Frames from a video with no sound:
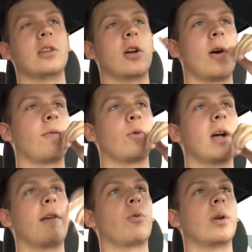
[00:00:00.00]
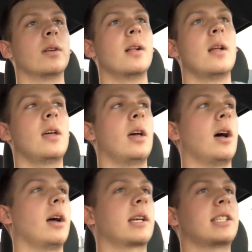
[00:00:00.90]
You know, everyone
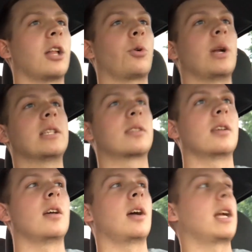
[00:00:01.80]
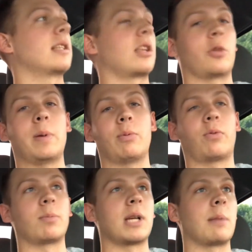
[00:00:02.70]
accelerates against other people
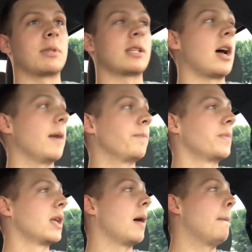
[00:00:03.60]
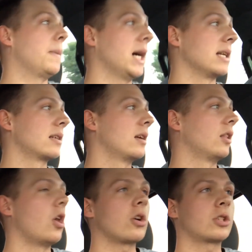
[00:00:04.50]
from time to time. But
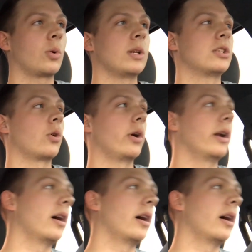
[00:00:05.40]
long story short,